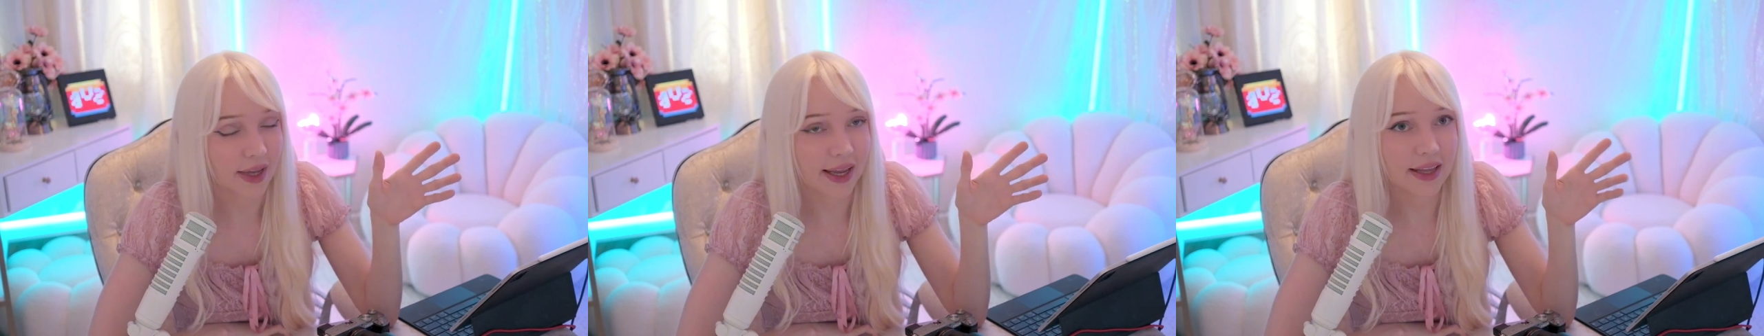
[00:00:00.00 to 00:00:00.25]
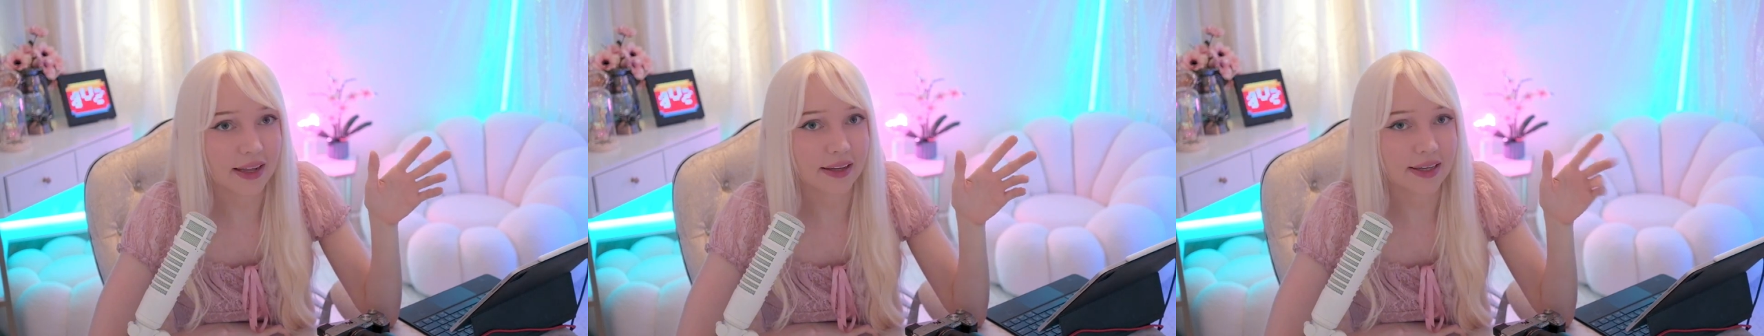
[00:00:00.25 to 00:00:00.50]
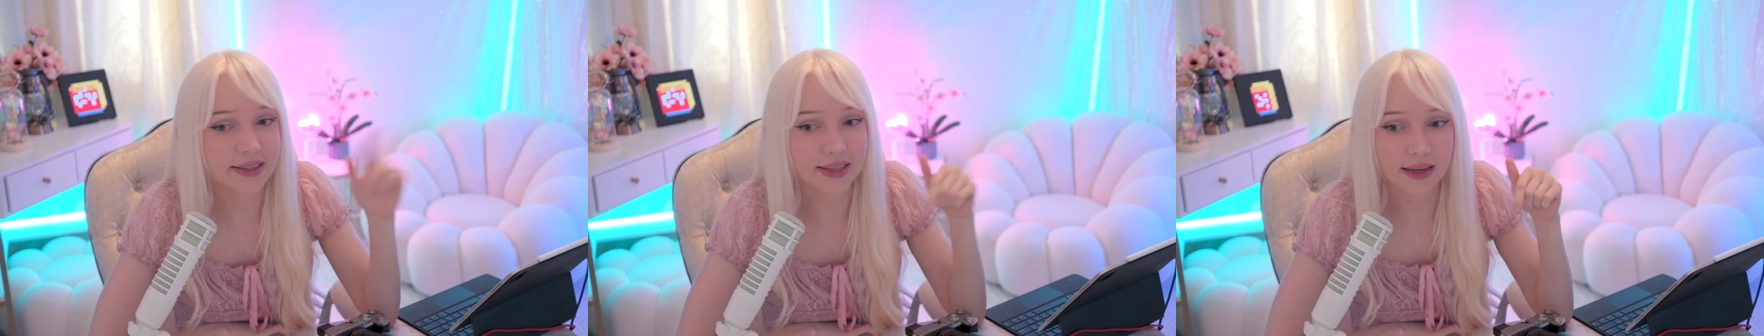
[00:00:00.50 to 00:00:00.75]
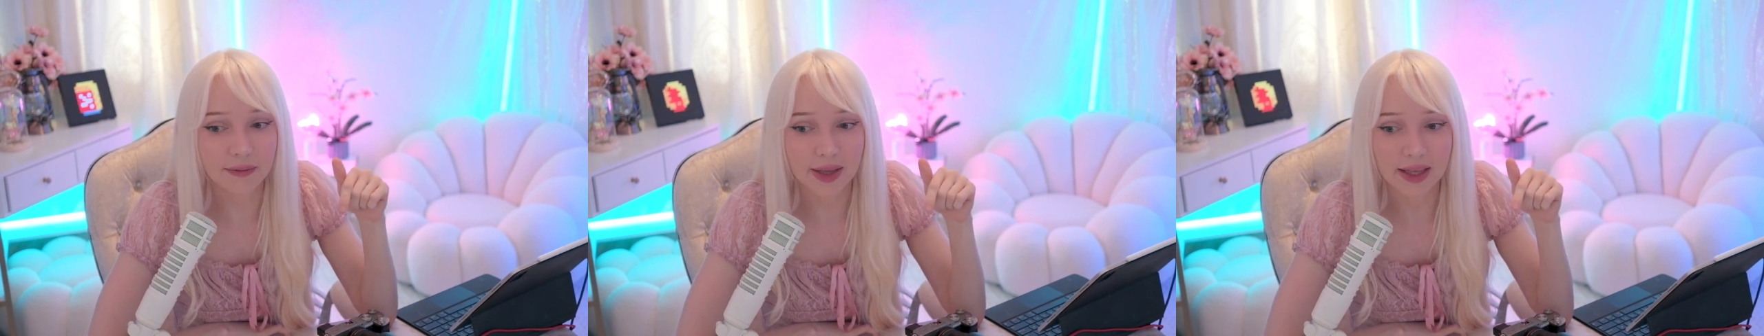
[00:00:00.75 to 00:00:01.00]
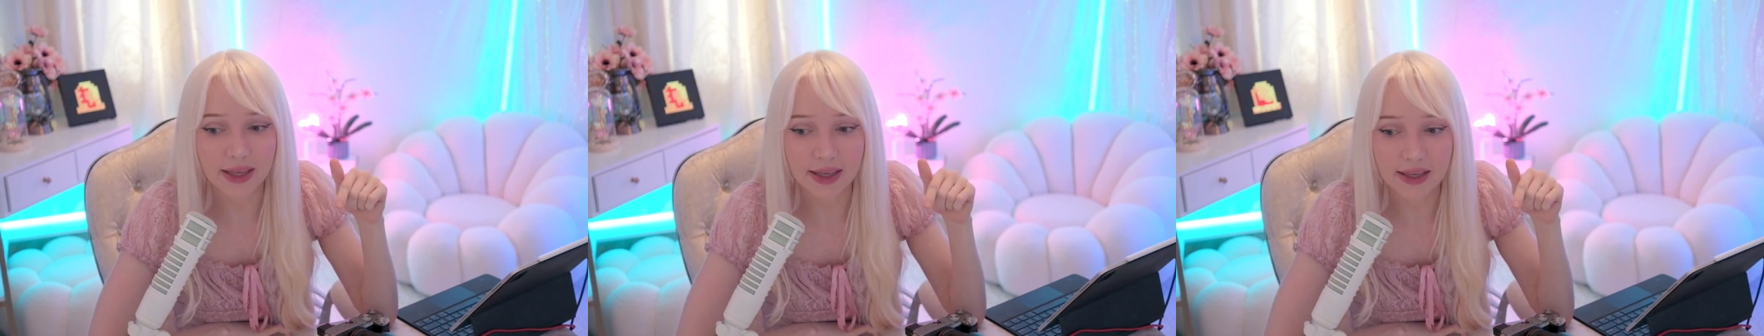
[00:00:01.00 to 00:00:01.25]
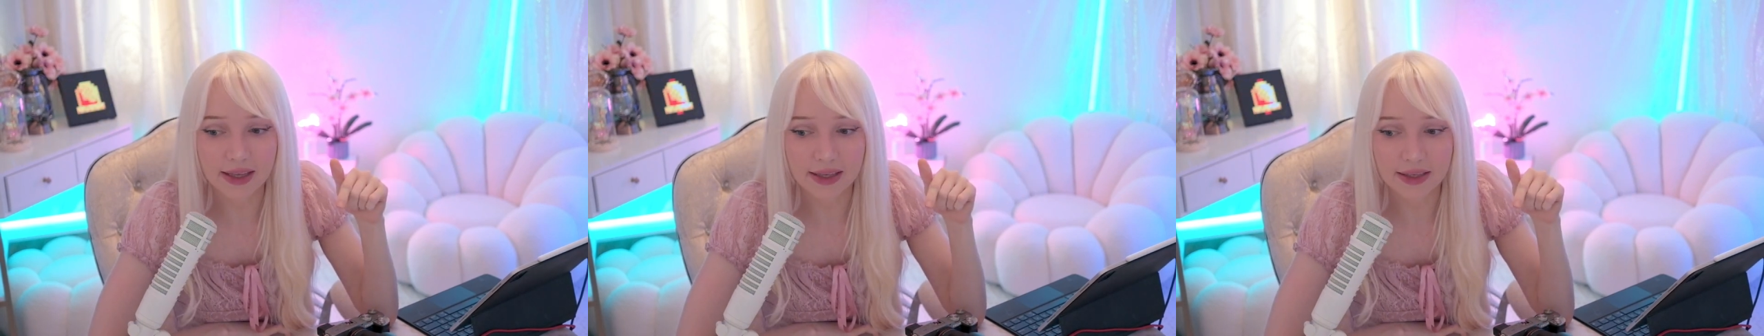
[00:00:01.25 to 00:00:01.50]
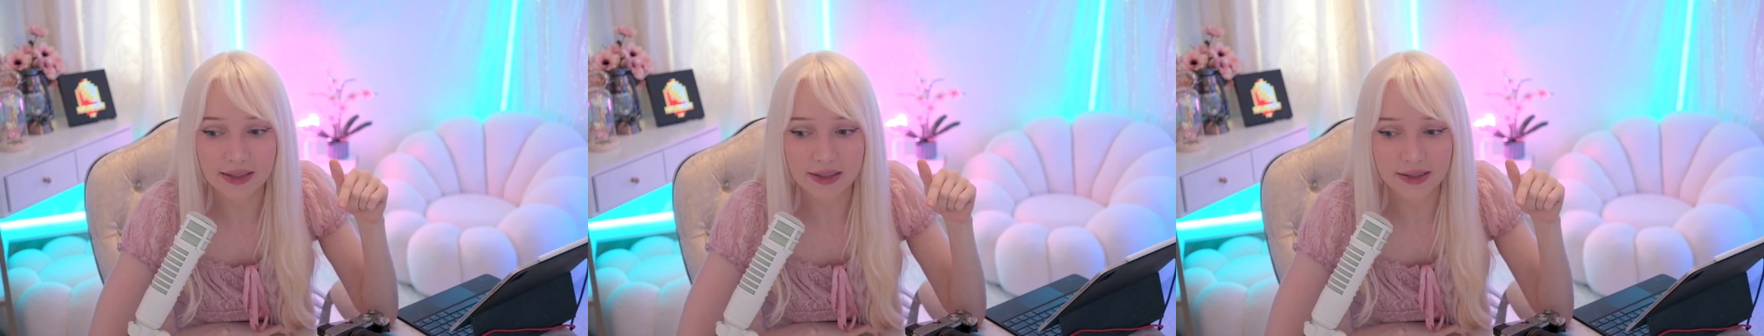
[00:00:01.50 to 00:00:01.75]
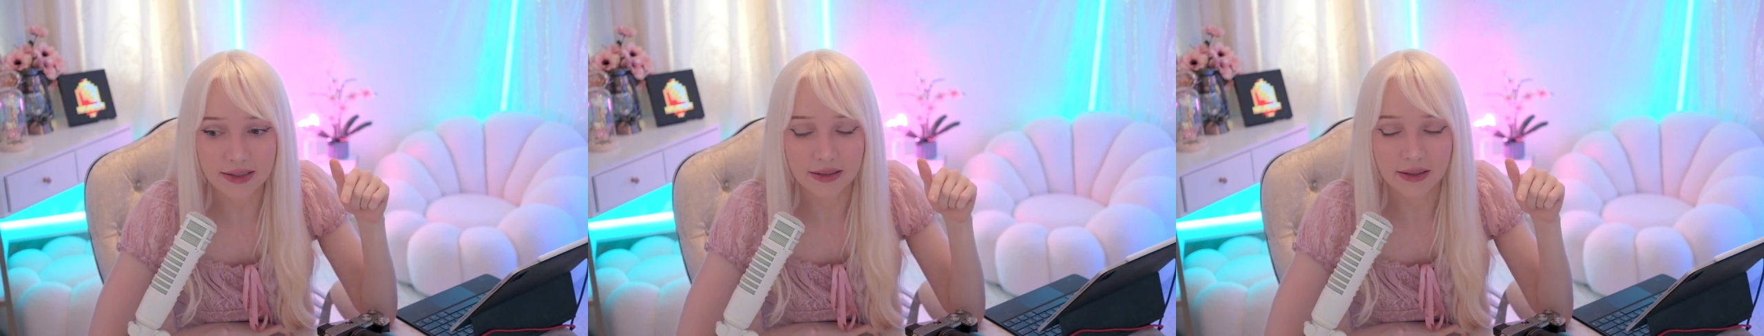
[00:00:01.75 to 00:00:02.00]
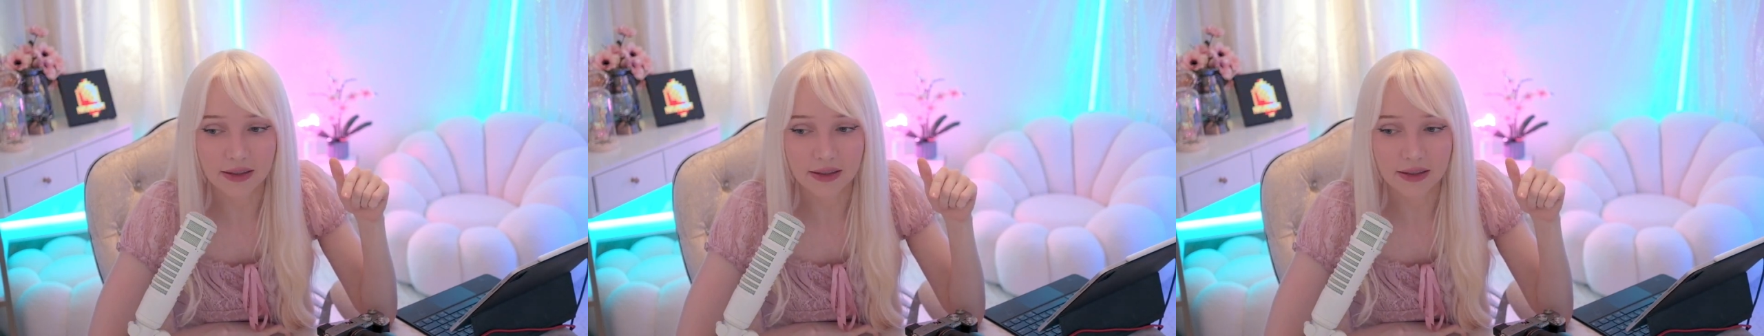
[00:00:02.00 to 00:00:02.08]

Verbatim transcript: And his name is...